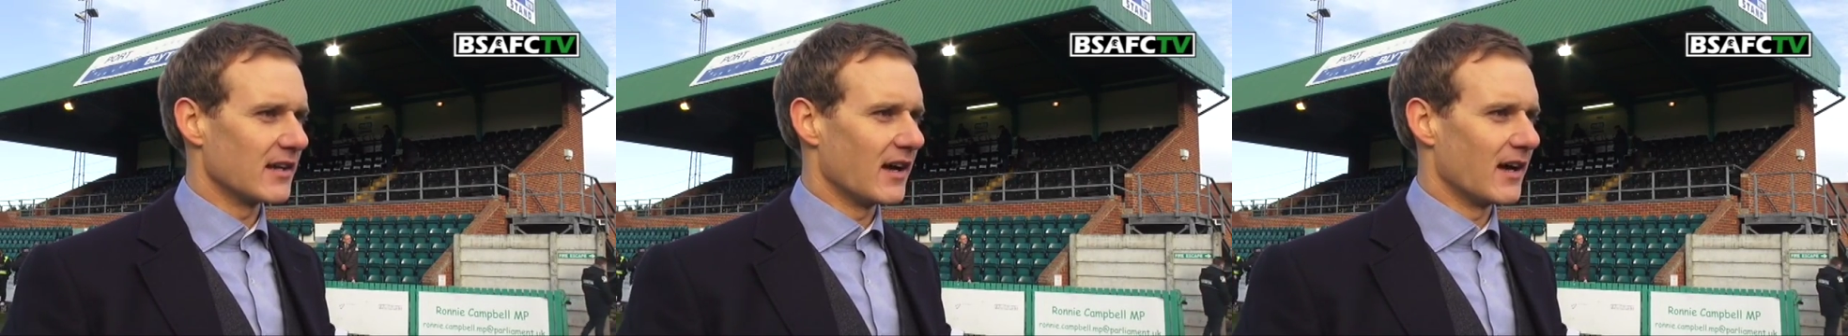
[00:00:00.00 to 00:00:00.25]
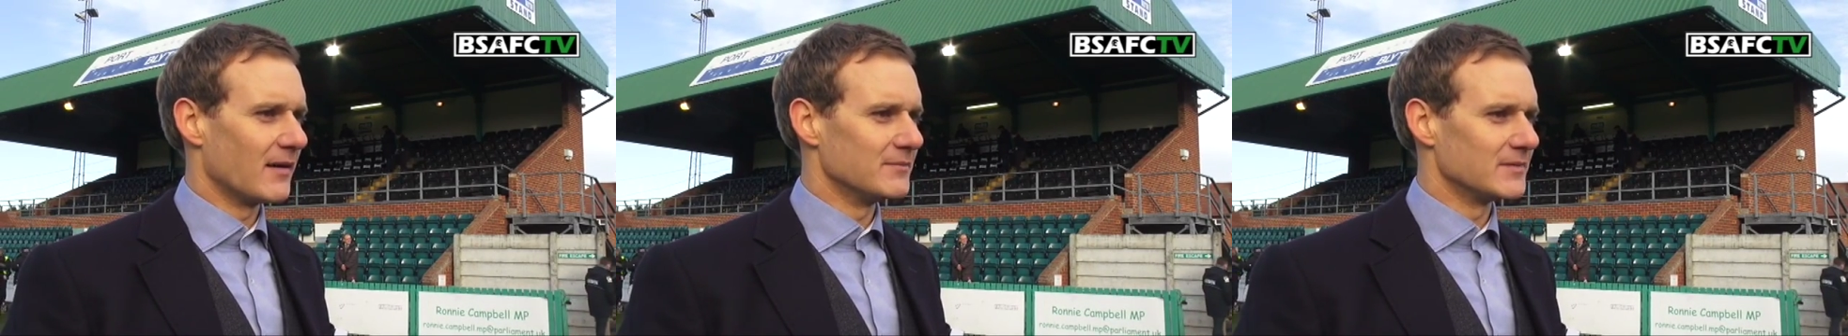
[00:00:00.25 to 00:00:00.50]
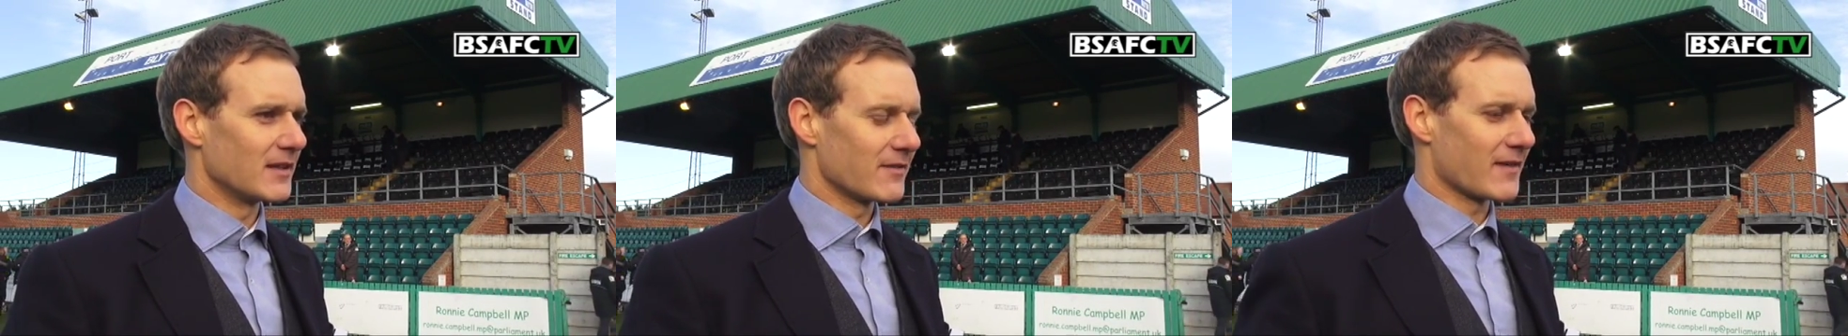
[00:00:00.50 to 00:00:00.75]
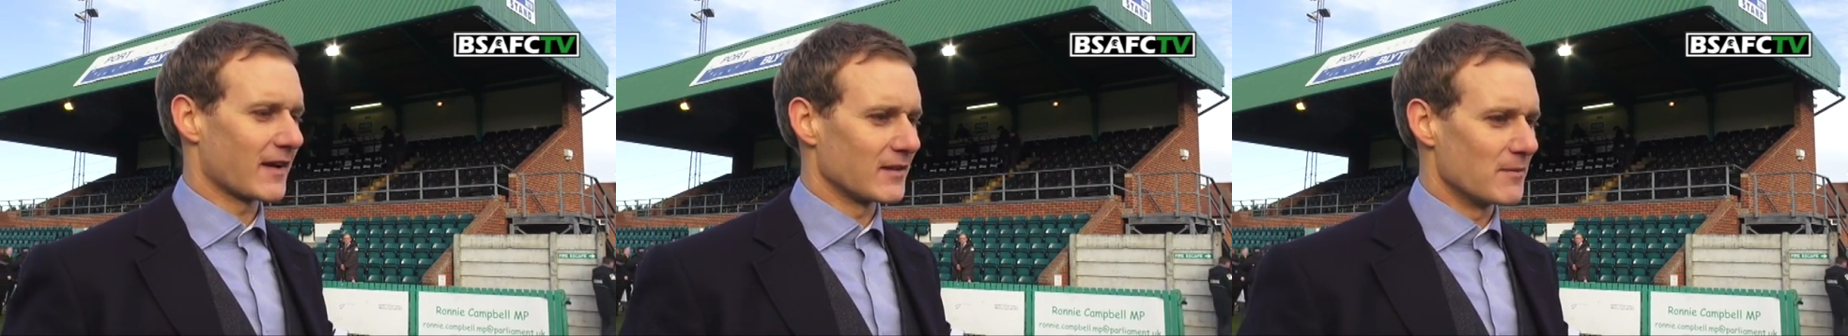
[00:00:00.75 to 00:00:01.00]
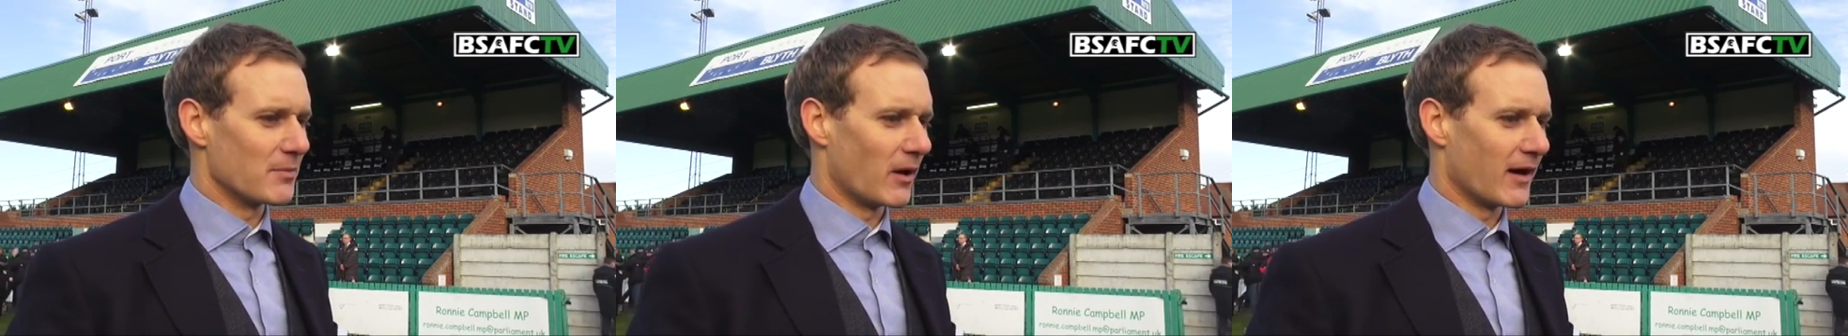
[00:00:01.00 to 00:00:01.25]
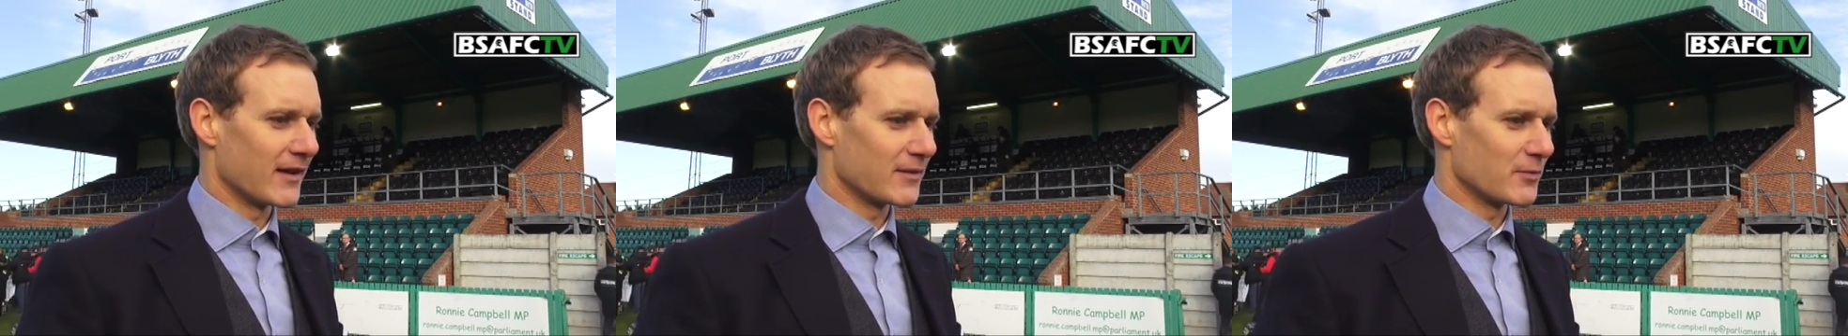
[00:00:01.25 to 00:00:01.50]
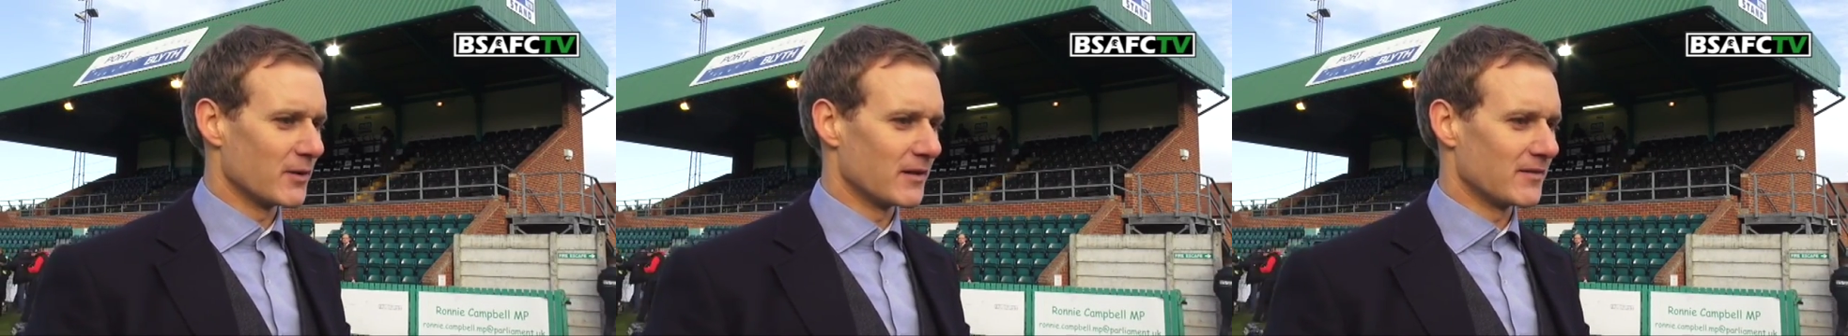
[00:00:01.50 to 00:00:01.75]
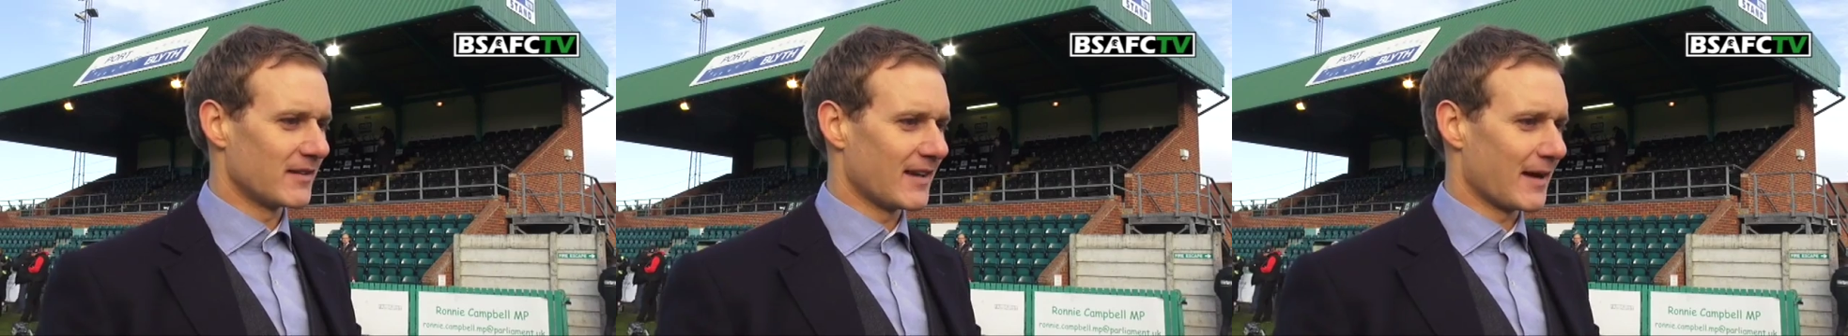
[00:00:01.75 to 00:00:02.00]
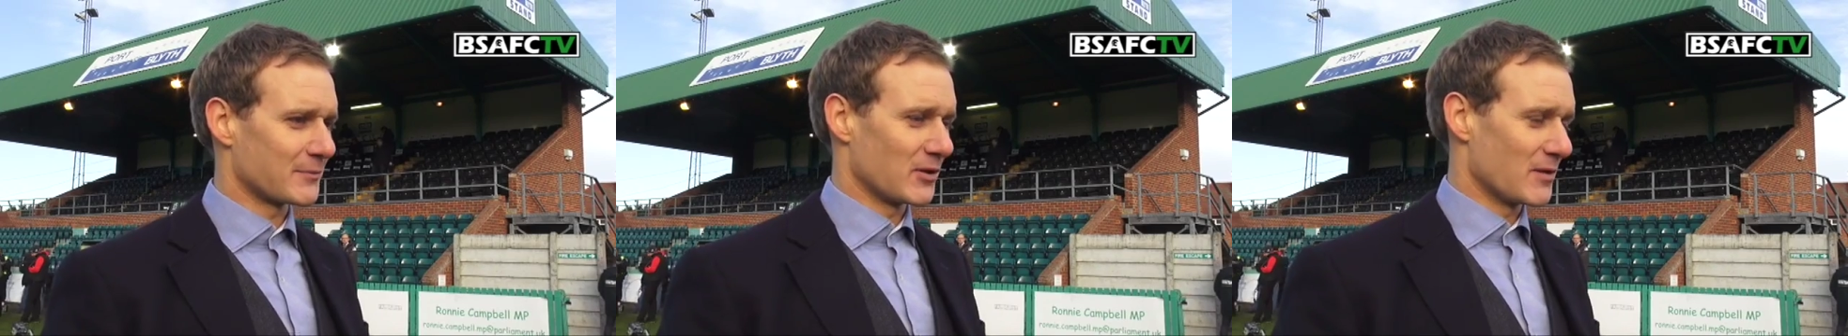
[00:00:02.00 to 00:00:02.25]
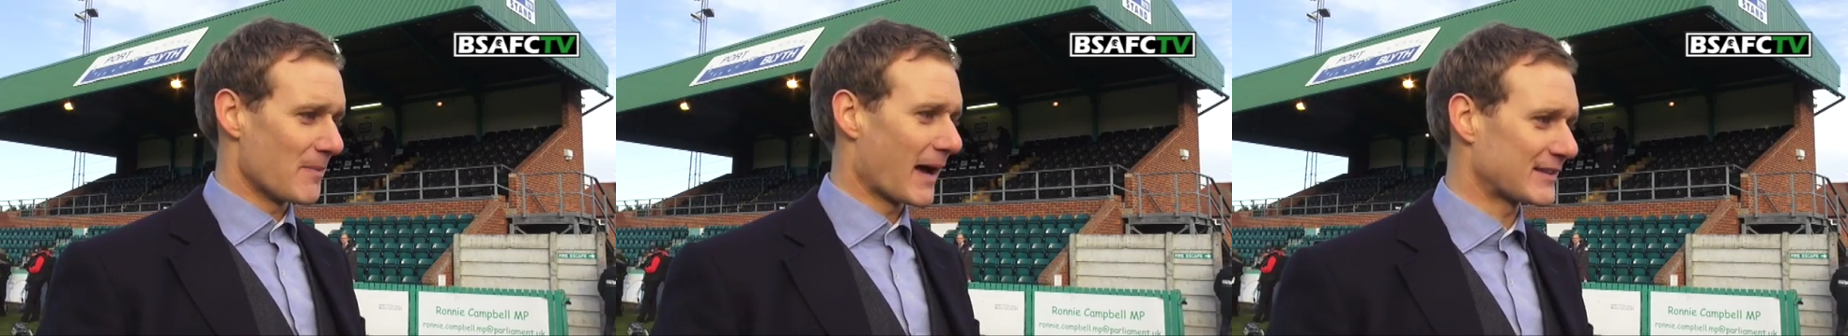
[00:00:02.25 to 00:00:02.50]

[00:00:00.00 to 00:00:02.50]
The fact that Blyth were absolutely